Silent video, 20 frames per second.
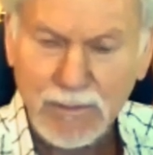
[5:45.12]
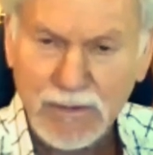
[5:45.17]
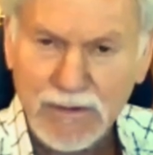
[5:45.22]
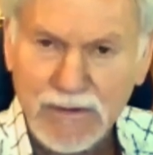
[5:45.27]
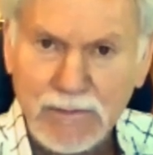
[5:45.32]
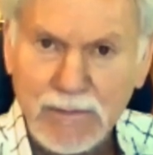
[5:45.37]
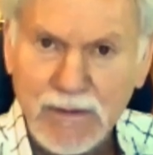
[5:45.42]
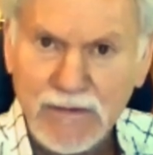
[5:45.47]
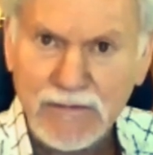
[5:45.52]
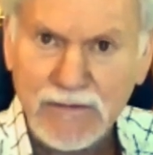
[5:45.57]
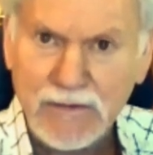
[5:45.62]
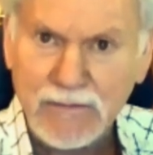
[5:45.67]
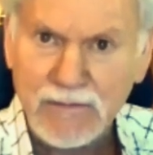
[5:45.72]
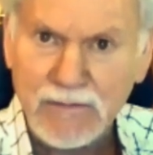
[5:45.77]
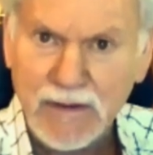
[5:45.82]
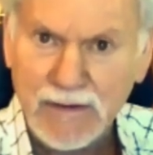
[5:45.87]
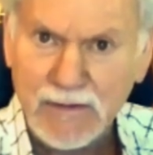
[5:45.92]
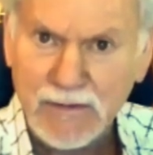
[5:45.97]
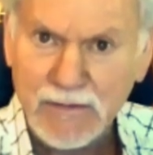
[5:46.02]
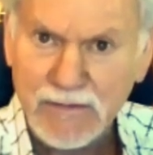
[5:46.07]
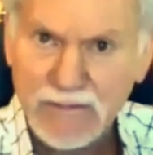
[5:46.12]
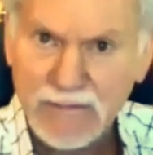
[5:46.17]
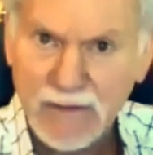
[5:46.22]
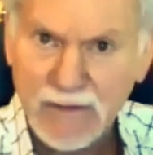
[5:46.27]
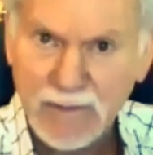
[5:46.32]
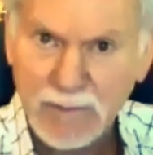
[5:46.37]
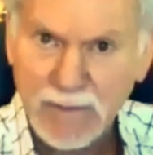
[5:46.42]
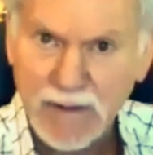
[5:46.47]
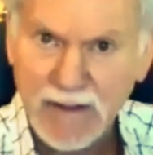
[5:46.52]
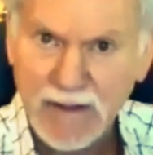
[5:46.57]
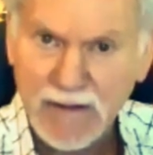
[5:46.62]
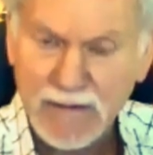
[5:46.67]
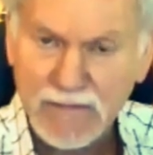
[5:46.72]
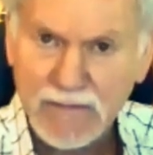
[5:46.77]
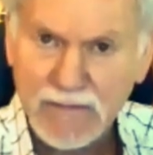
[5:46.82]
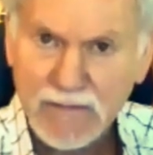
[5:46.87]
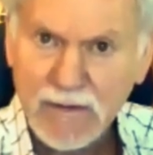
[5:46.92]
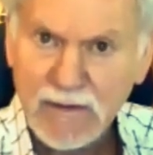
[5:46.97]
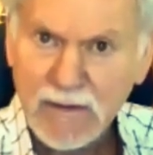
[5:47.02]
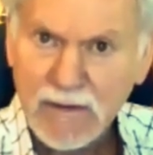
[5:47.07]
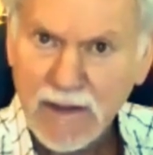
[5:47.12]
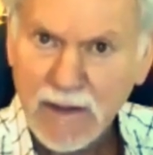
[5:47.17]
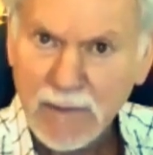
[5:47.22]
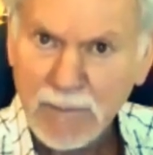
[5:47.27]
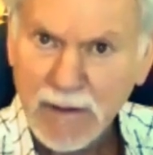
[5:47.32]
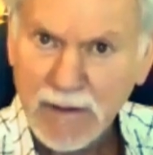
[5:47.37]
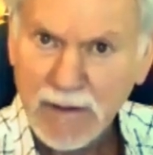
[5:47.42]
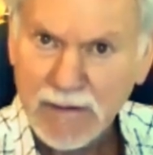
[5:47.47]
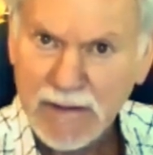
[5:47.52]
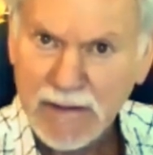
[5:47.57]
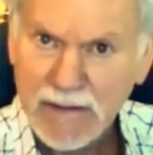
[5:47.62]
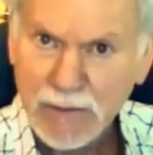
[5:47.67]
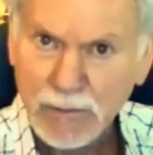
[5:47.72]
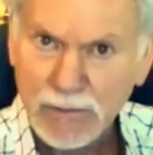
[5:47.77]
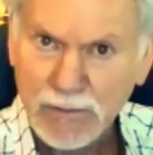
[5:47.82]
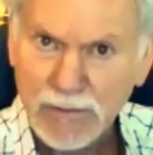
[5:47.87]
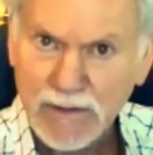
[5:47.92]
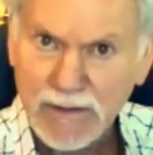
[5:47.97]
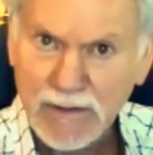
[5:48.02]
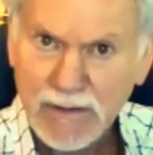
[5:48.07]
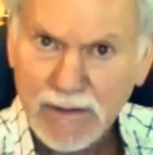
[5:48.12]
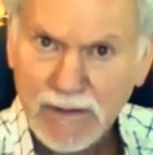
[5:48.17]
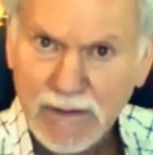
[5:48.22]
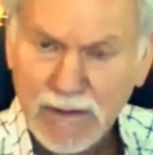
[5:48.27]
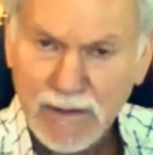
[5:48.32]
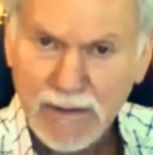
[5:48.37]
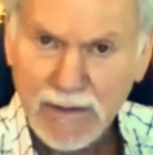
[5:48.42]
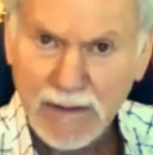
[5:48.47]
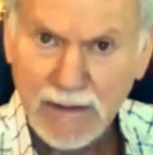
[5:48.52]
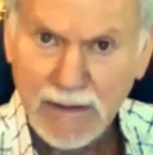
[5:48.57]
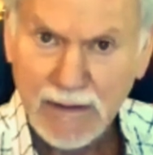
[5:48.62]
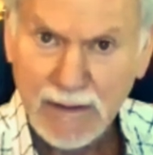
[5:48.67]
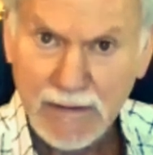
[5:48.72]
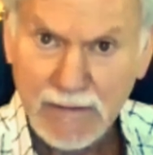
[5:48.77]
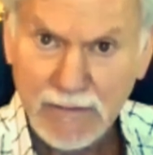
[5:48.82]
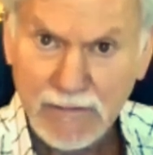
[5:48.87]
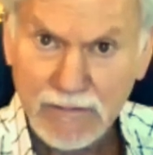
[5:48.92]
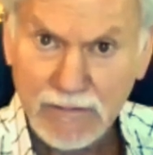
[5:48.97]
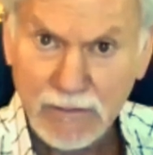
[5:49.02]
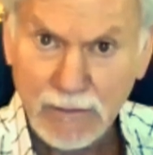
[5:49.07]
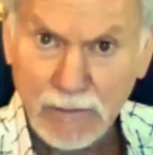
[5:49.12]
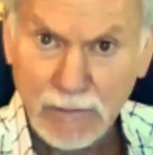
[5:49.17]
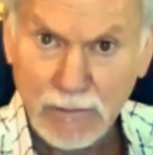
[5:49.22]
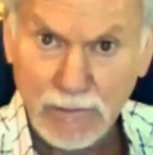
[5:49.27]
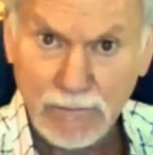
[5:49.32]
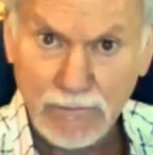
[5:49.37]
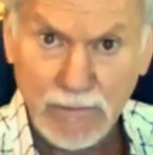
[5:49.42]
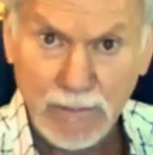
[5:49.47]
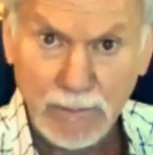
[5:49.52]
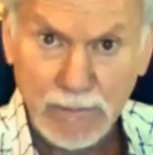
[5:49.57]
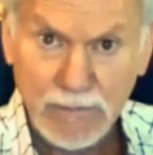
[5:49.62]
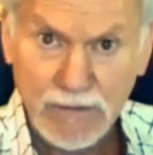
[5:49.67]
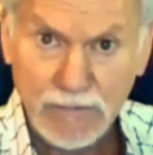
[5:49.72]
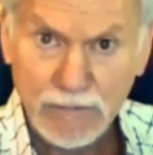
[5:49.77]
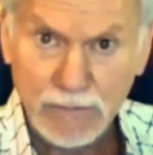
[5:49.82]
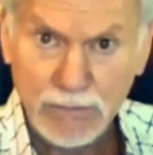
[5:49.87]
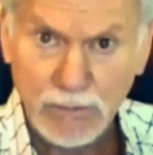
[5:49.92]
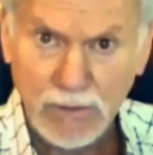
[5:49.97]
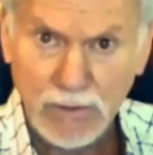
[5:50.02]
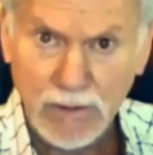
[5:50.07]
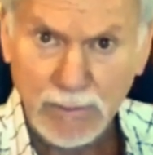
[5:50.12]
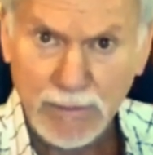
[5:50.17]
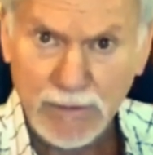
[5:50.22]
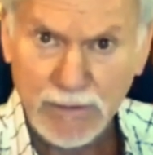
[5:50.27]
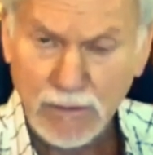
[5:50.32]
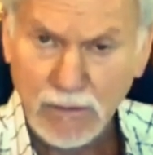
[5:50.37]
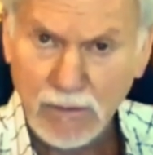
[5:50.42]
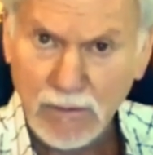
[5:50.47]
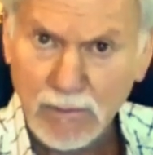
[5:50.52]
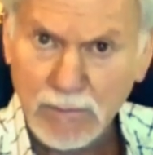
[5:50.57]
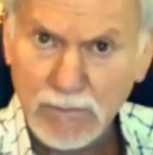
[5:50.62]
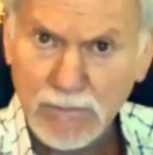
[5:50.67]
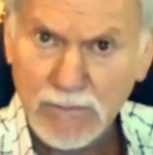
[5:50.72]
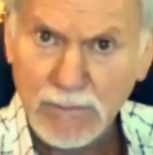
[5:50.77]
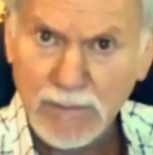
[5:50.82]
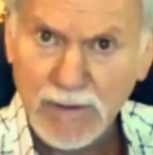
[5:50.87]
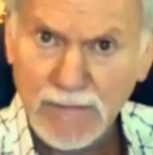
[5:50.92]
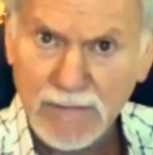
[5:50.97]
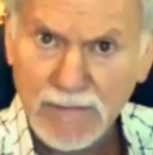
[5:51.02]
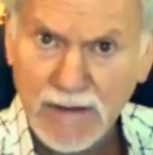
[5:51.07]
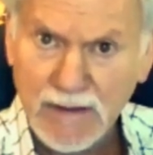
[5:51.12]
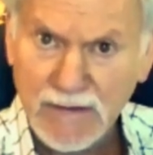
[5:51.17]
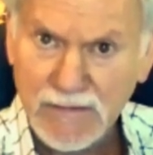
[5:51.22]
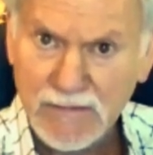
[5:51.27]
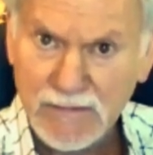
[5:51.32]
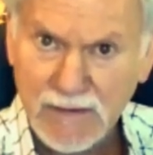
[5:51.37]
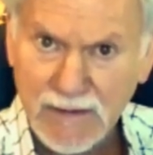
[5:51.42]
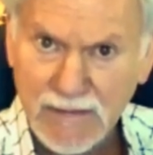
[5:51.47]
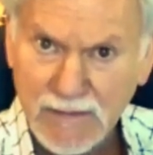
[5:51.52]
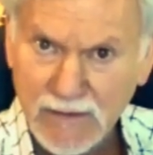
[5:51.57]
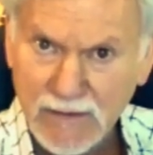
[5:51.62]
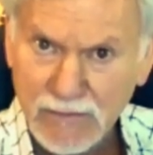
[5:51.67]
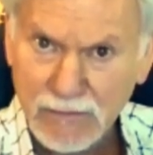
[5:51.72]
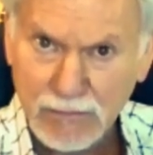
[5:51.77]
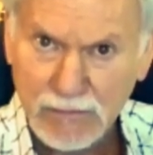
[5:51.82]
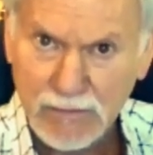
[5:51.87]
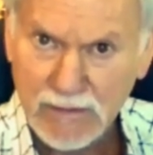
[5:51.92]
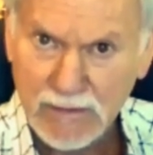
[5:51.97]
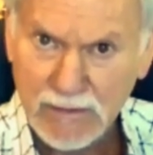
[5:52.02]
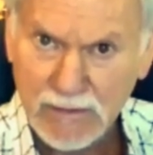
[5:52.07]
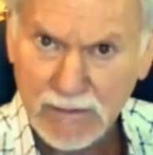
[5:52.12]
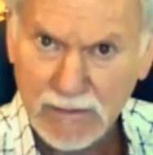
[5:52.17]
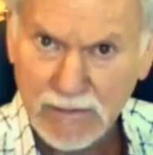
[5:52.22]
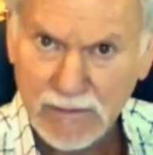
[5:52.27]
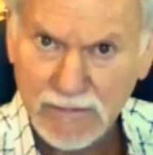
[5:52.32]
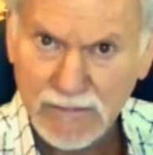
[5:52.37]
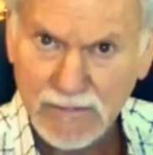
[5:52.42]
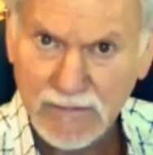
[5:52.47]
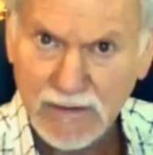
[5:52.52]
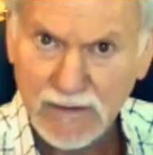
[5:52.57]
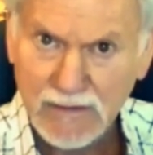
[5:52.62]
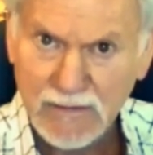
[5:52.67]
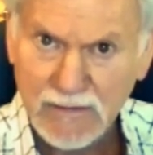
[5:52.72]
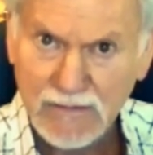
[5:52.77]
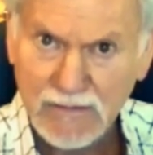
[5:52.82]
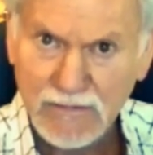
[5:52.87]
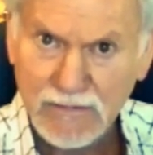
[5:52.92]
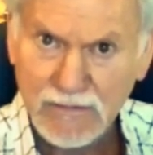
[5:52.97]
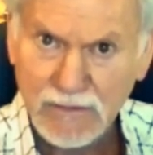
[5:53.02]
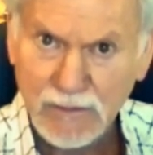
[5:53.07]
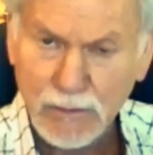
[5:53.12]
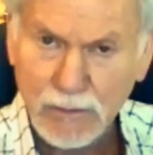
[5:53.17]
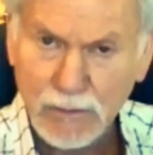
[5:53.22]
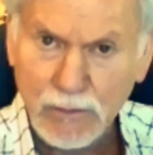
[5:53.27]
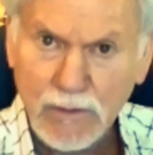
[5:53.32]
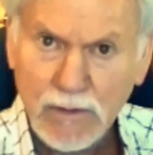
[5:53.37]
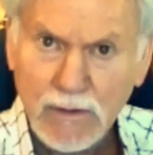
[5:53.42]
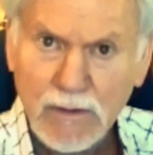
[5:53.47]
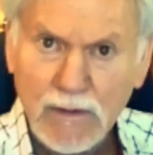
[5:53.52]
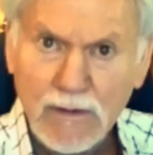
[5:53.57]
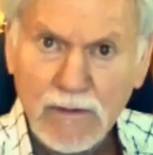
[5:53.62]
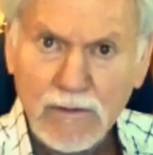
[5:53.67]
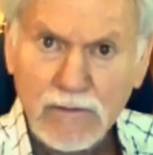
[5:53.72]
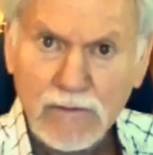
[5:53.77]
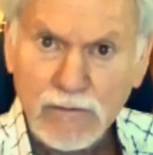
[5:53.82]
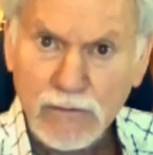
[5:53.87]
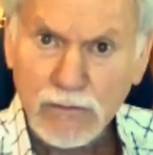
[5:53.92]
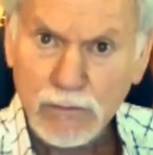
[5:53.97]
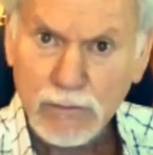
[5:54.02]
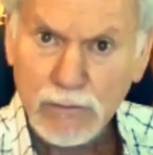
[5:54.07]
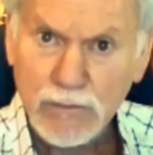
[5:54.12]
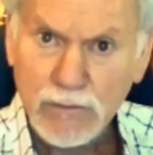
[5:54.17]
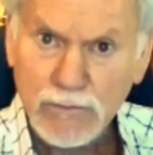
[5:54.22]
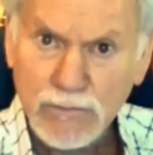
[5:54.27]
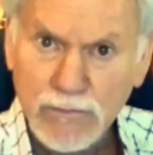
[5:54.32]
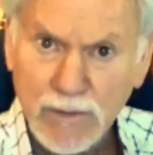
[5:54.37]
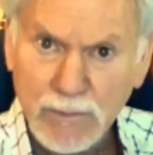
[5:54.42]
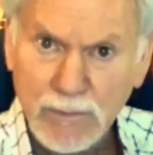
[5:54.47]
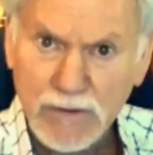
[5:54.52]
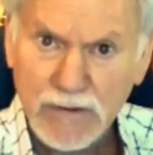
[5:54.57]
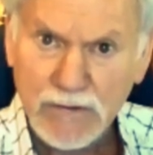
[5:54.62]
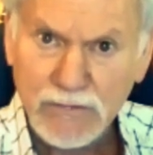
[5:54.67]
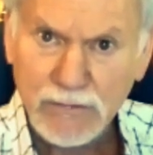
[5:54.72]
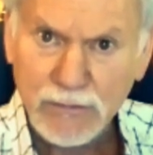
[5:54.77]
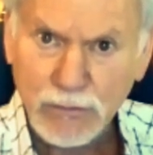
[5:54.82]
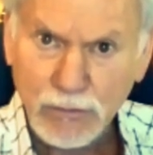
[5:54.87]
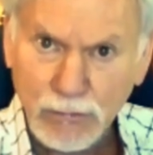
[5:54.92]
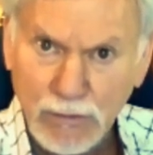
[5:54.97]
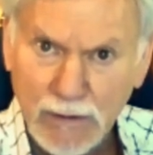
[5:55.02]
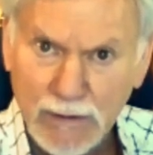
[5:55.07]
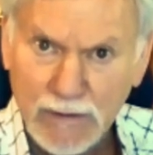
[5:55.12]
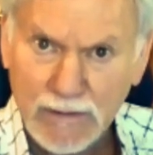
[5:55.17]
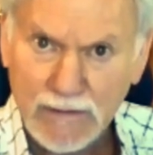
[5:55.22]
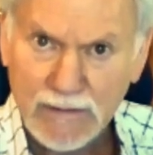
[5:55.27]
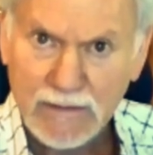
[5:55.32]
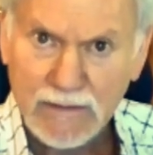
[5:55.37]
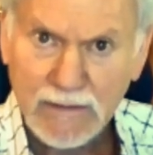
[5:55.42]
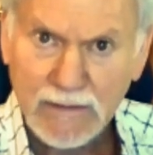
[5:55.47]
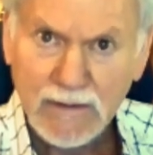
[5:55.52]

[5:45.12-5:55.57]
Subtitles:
domestic violence acts about equally. And so the feminists were up in arms about that, saying that's ridiculous. And so, to the feminists' credit,